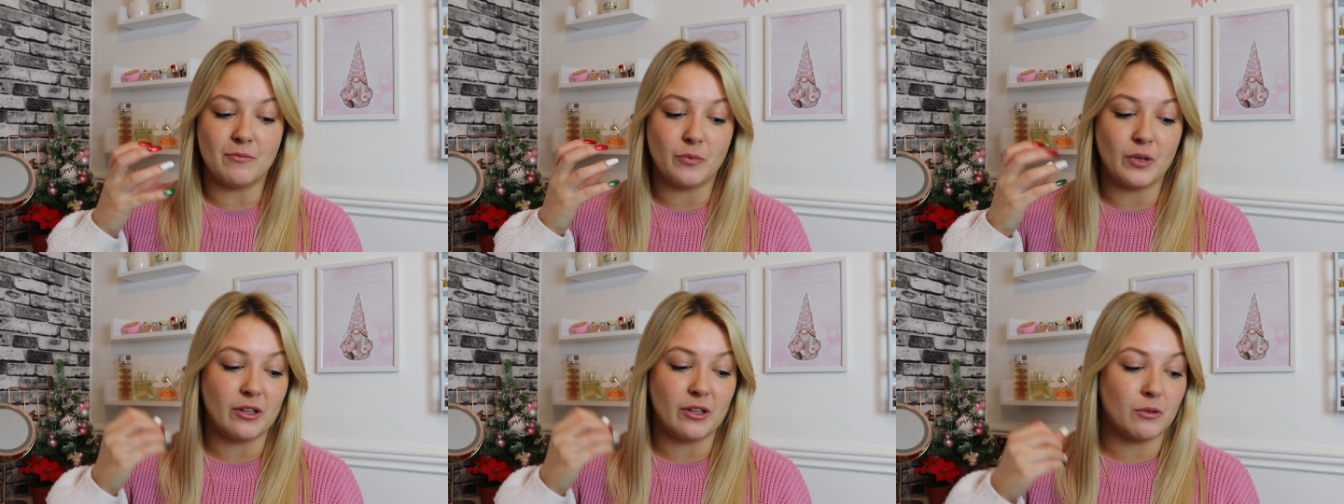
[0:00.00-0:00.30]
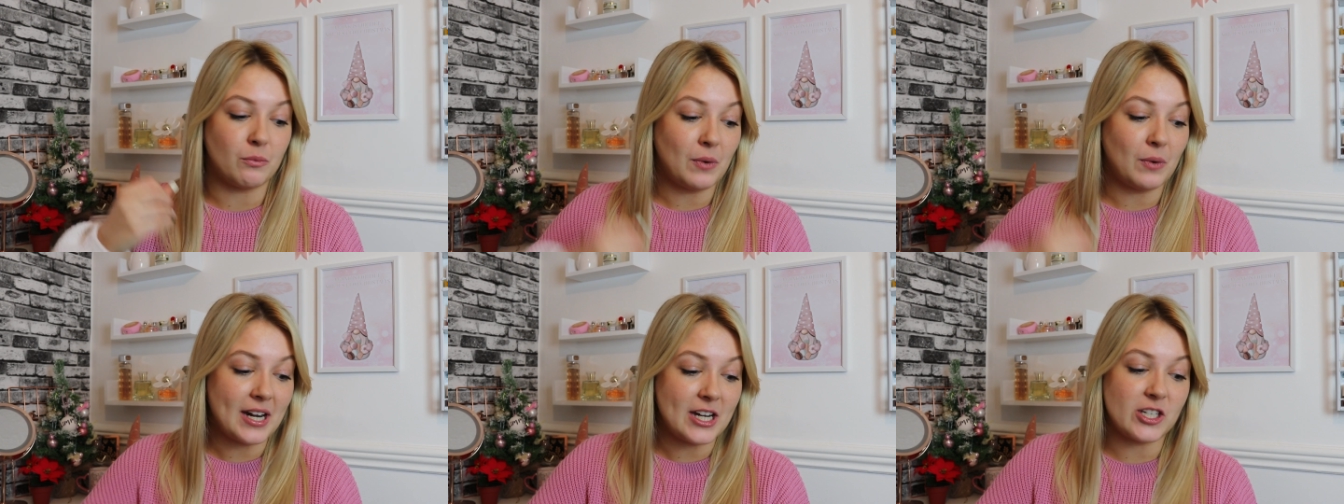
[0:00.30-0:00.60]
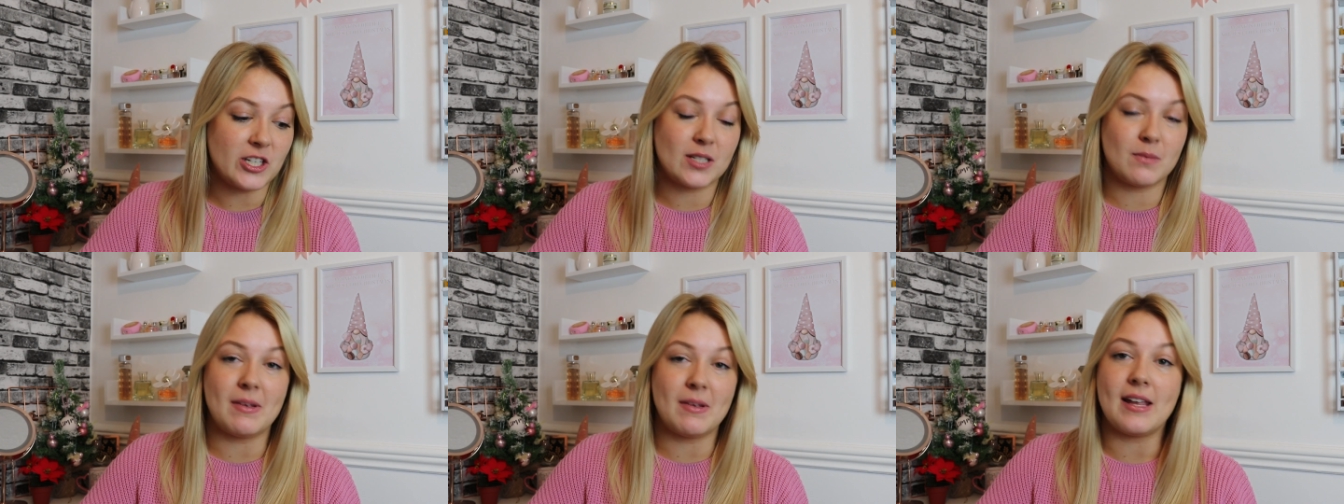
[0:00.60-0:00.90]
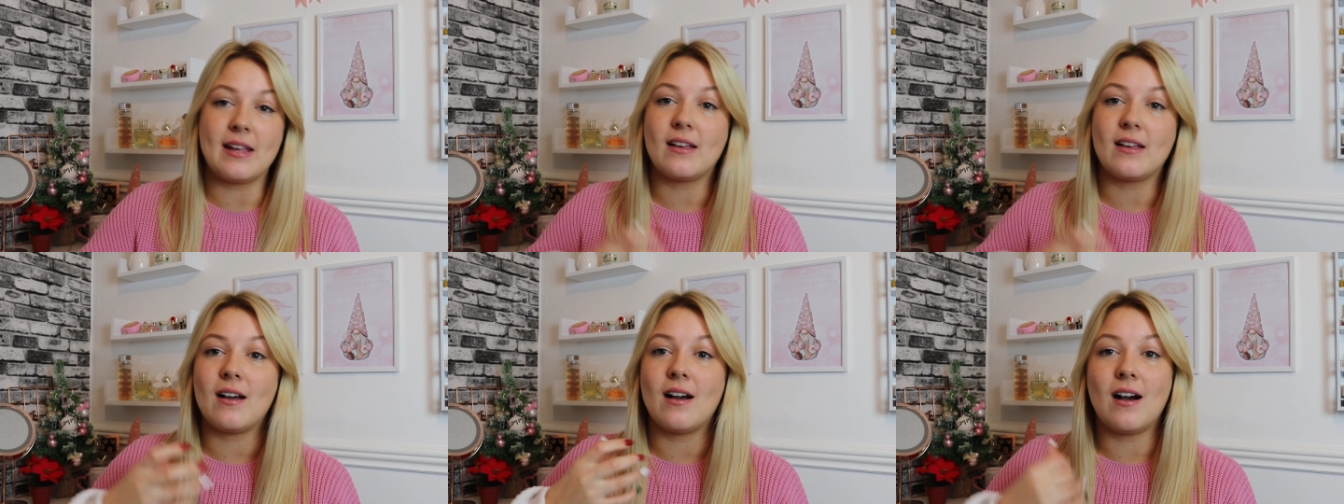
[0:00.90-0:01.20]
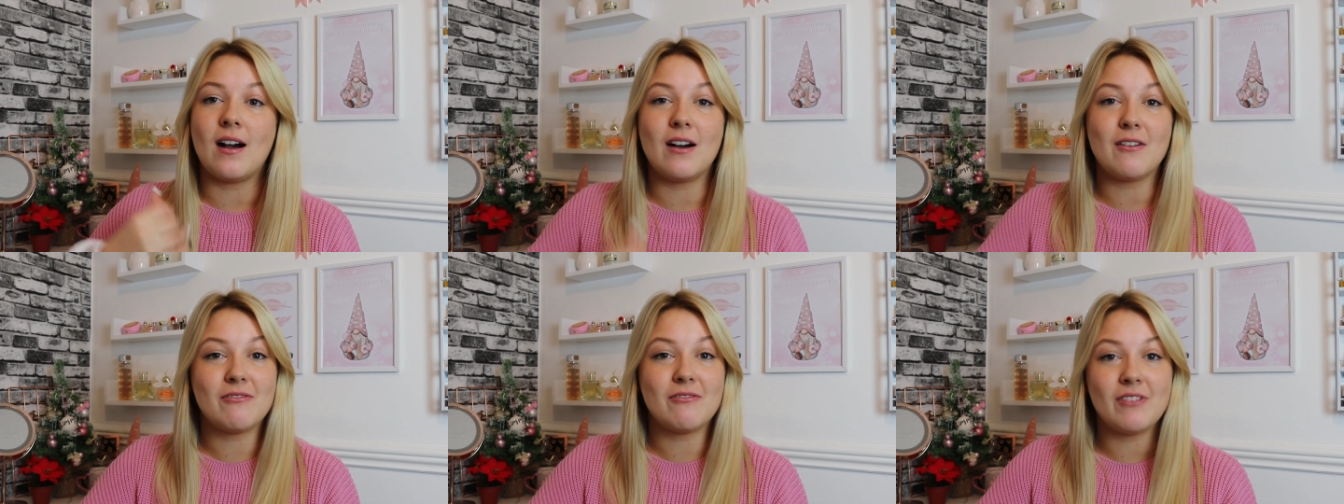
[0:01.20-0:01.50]
with wages being
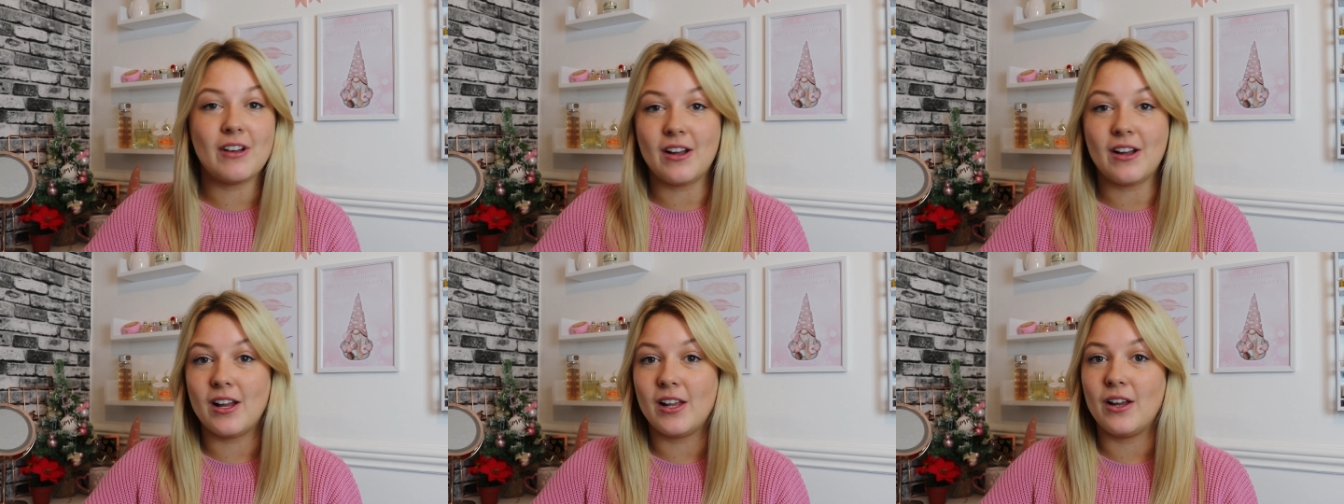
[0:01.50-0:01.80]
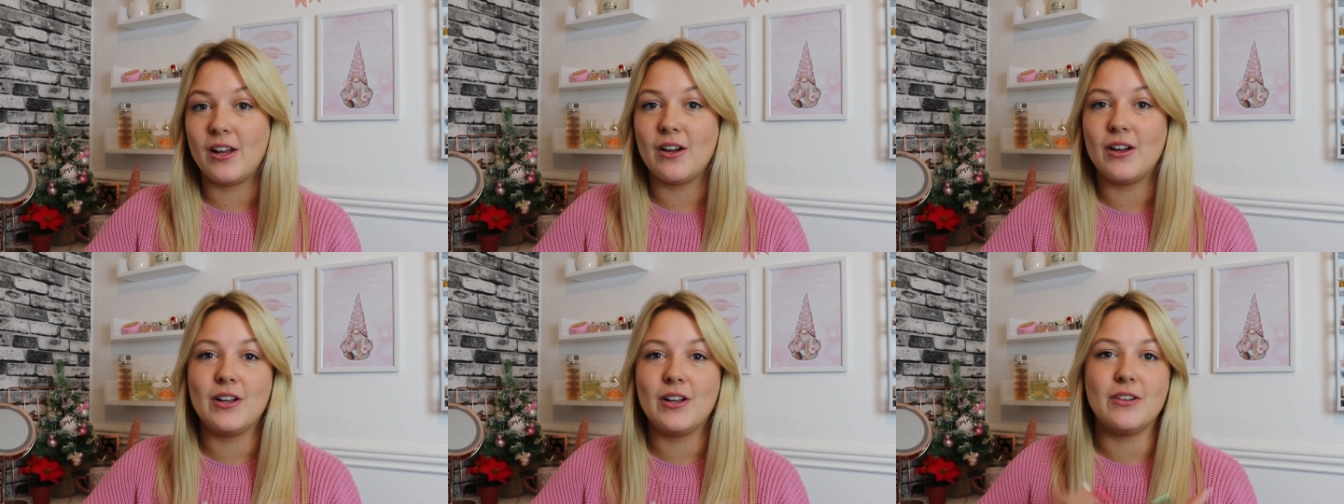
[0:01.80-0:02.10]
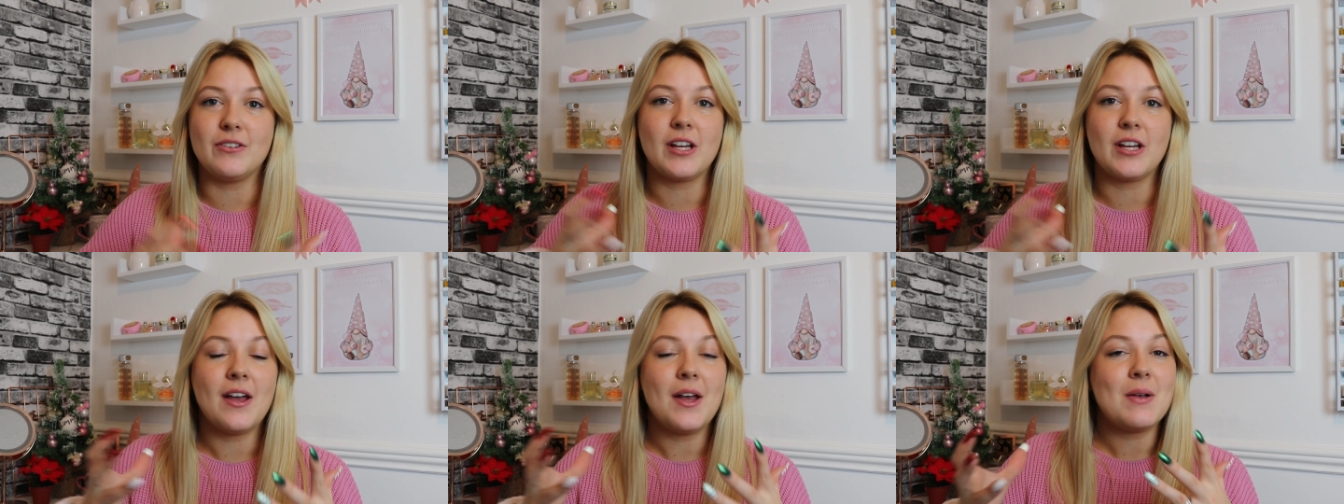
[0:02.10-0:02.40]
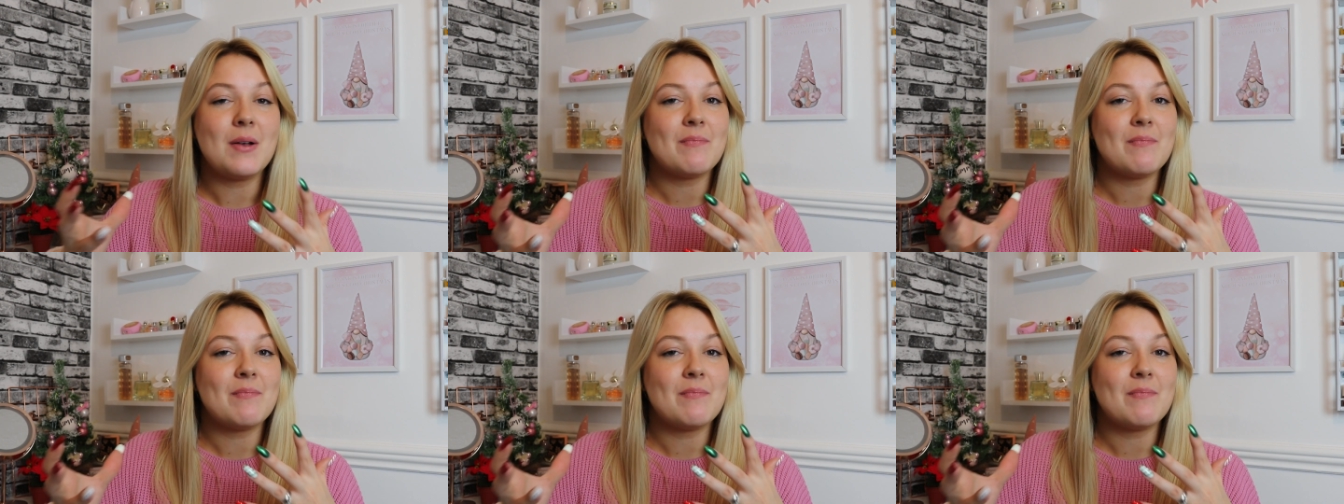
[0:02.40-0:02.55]
cut, furloughed.